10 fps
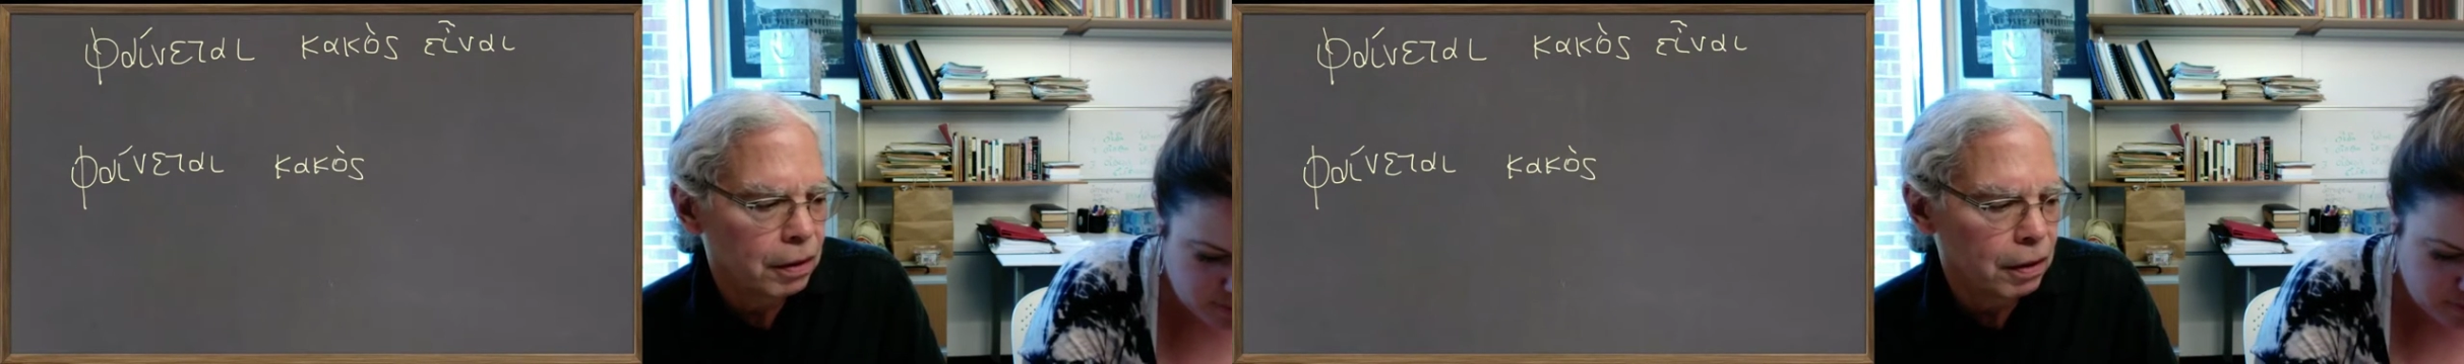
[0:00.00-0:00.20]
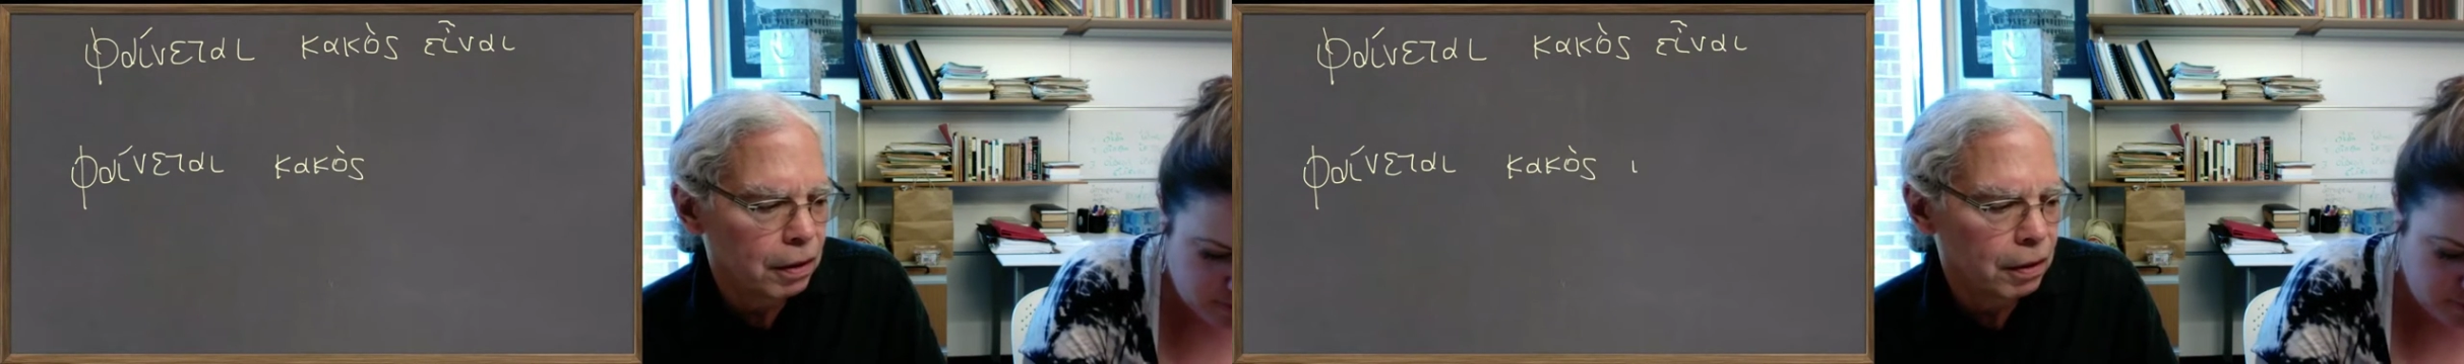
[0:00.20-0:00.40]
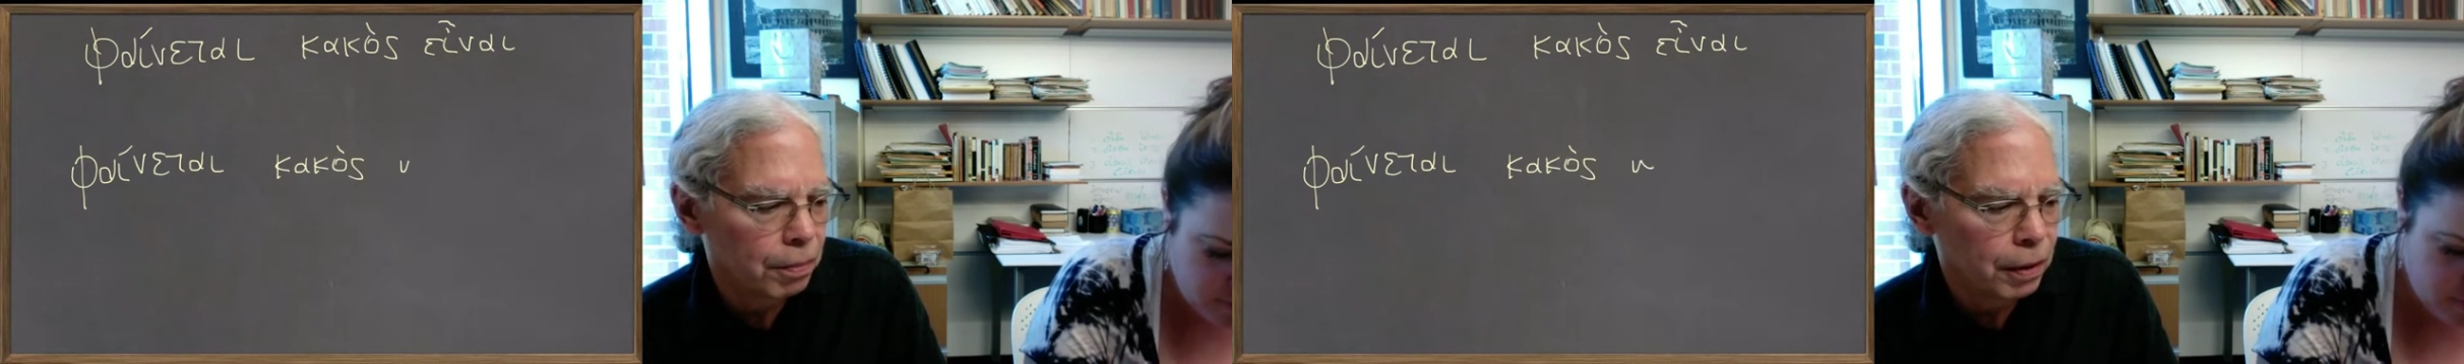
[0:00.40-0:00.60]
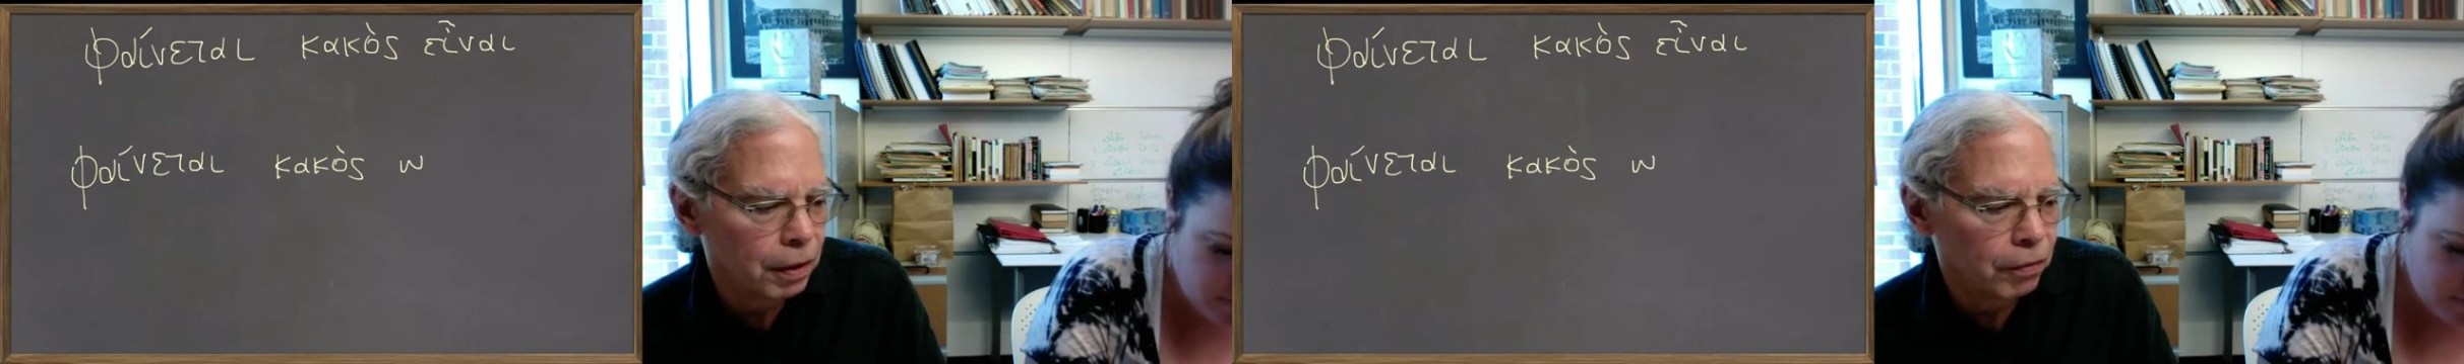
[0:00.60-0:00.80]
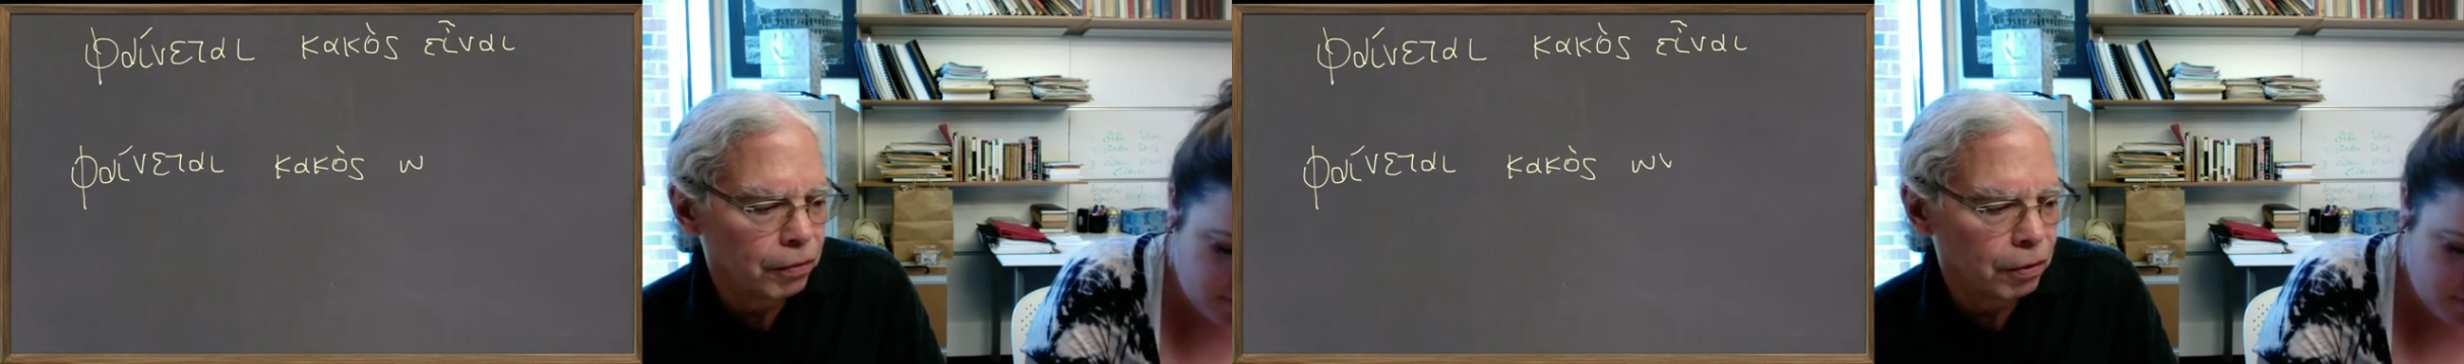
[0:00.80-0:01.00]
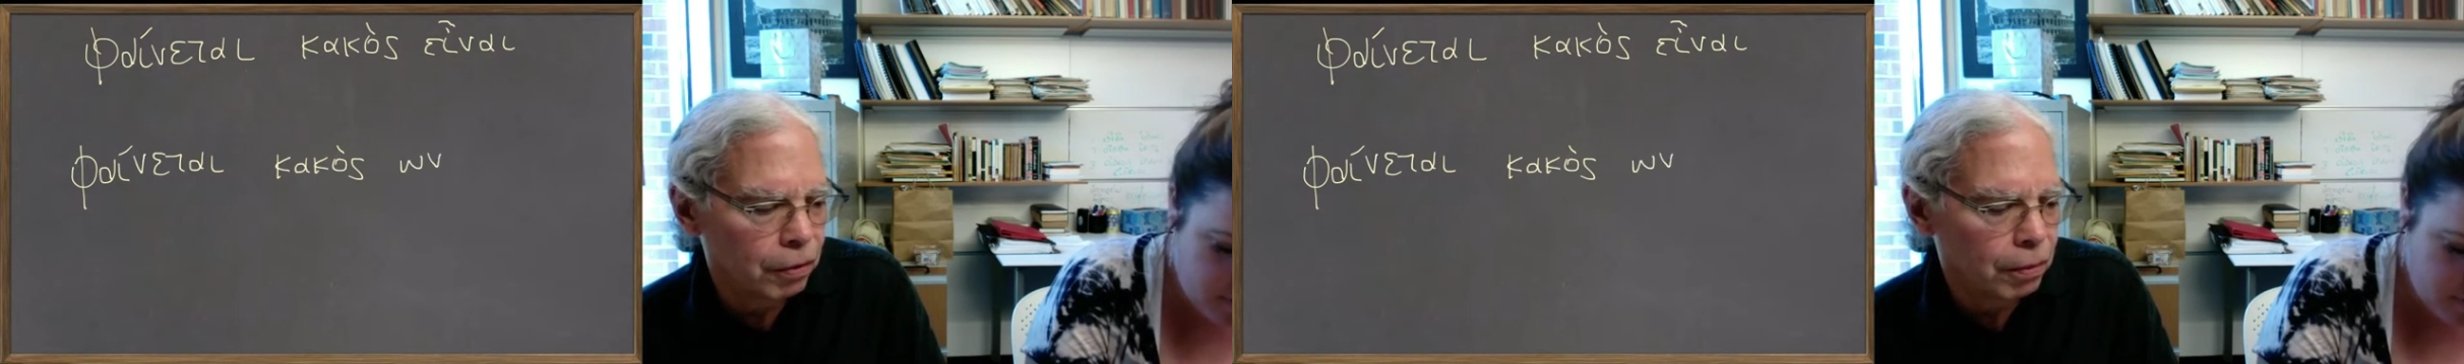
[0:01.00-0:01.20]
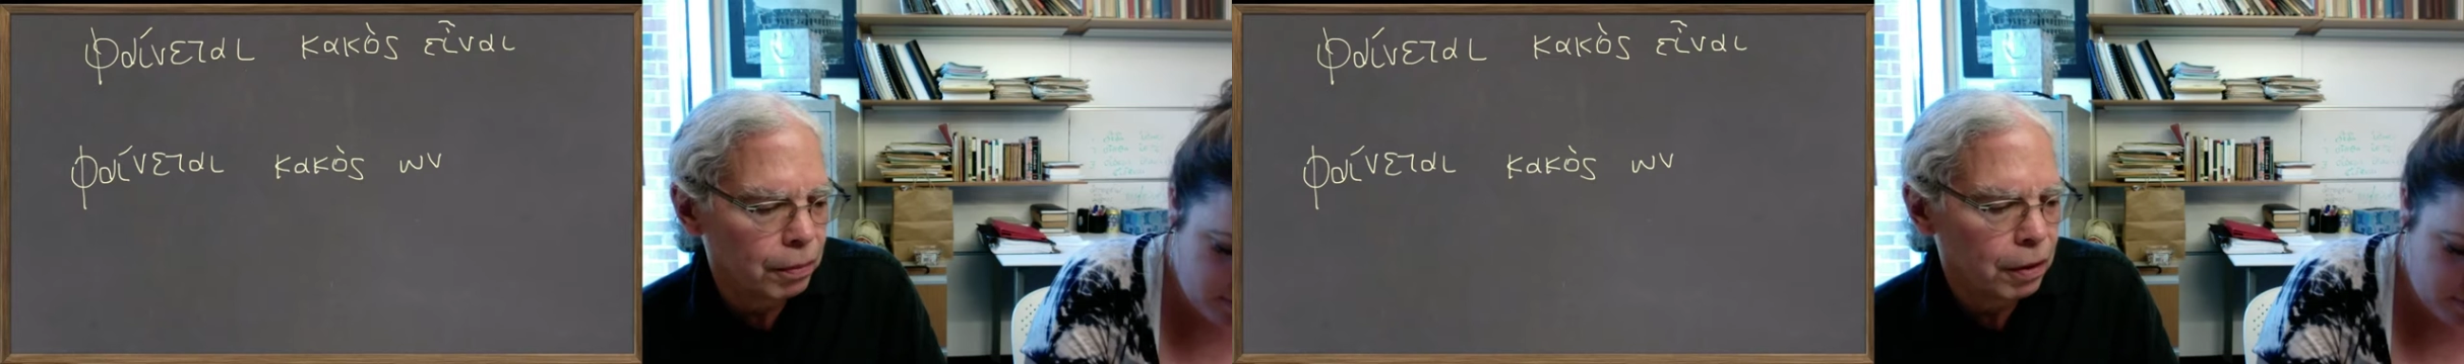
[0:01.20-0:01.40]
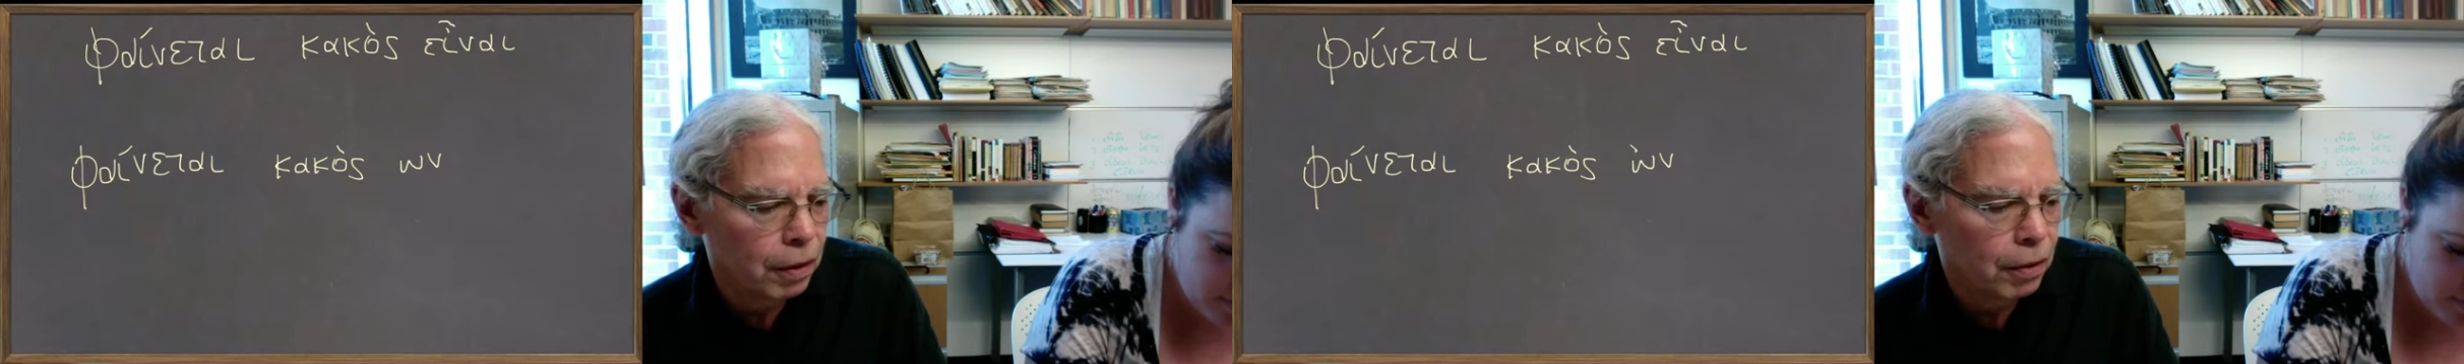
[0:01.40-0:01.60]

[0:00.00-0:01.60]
the middle form